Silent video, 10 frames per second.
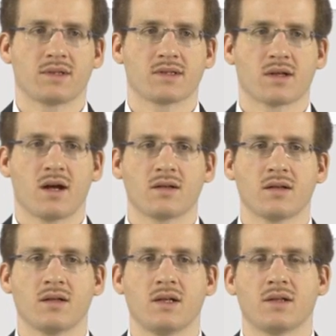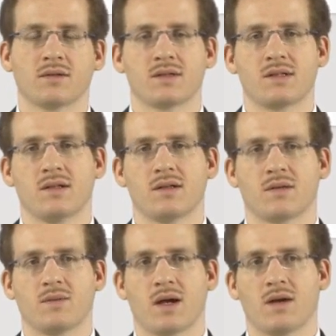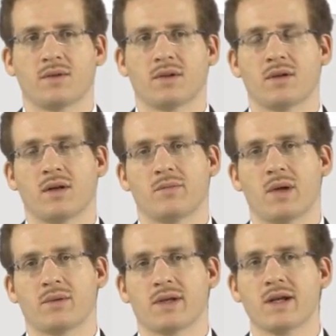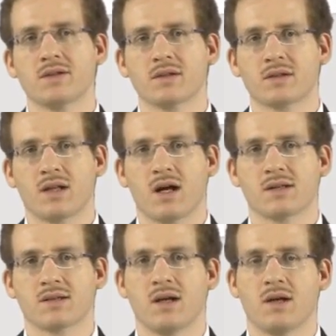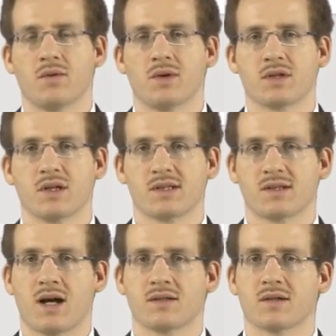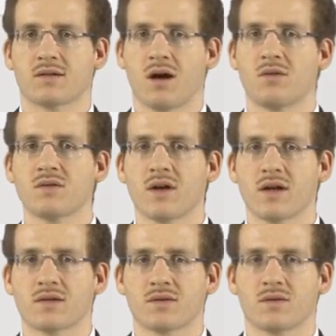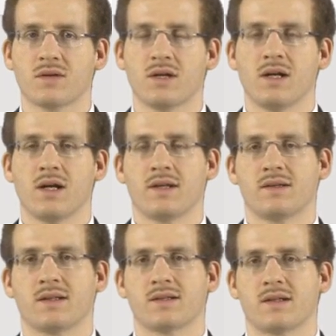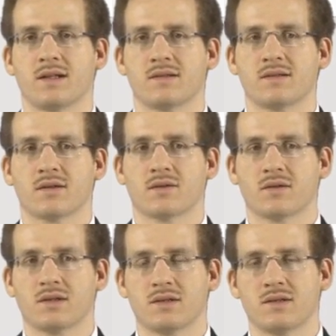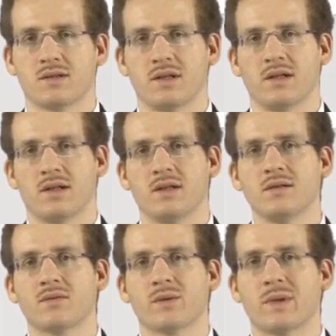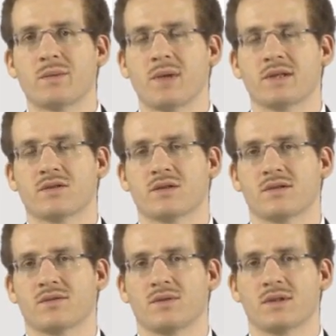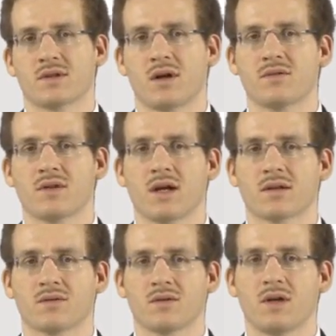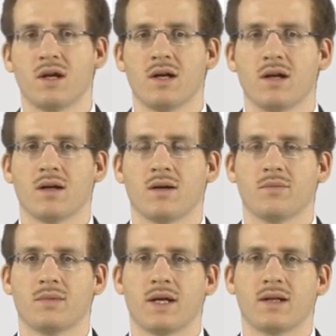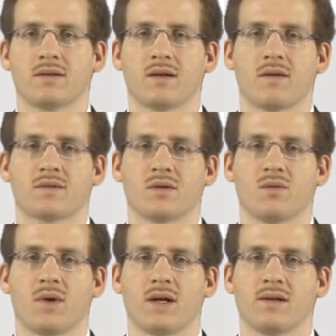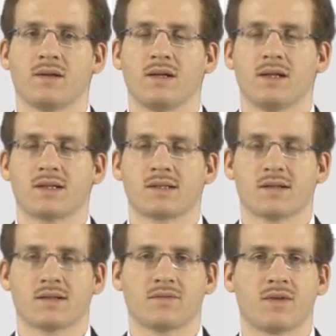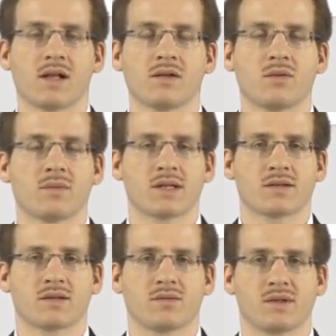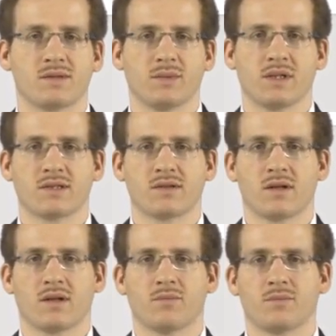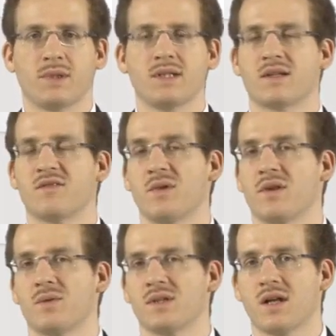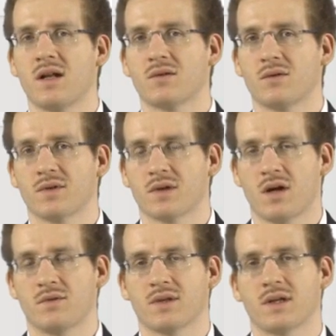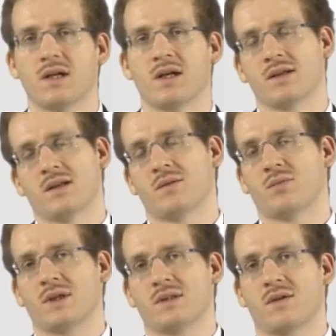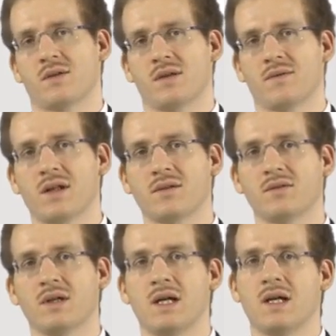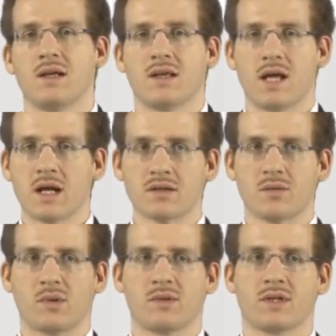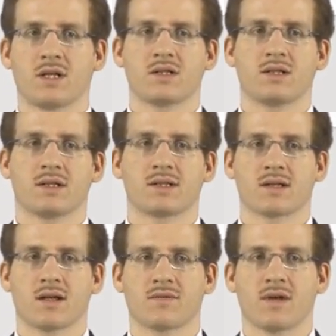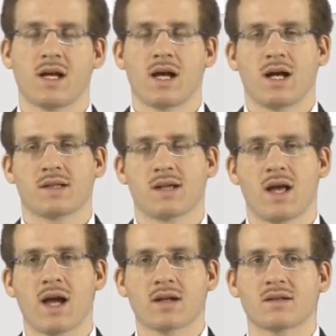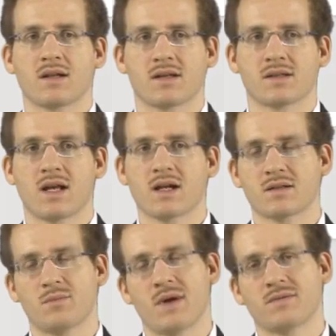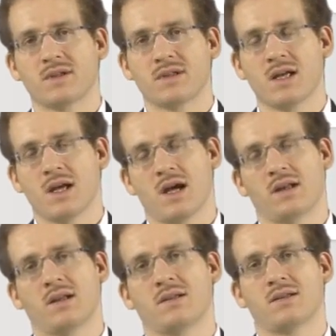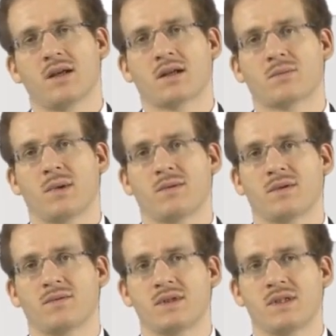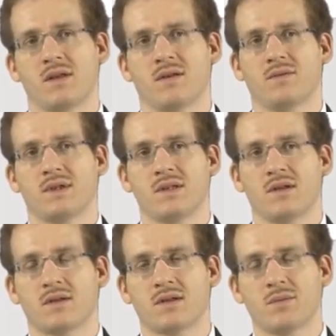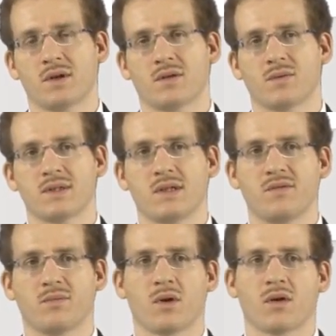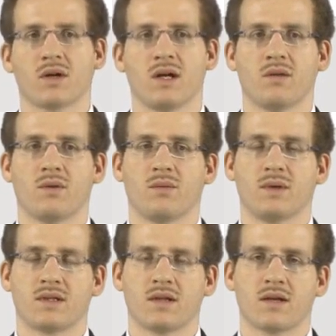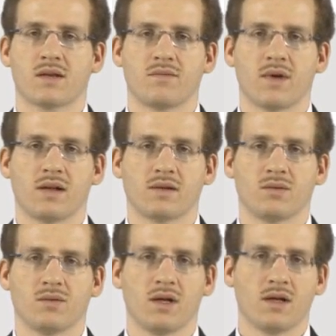in Scala. You see that we have an application class which starts a counter actor and then sends continuously increment messages to this counter actor. And after a while, it sends a value message, which means please give me the result of your counting, and then it prints out the value. The actor implementation itself has an act method, and in this act method, we see the typical receive block where we take the value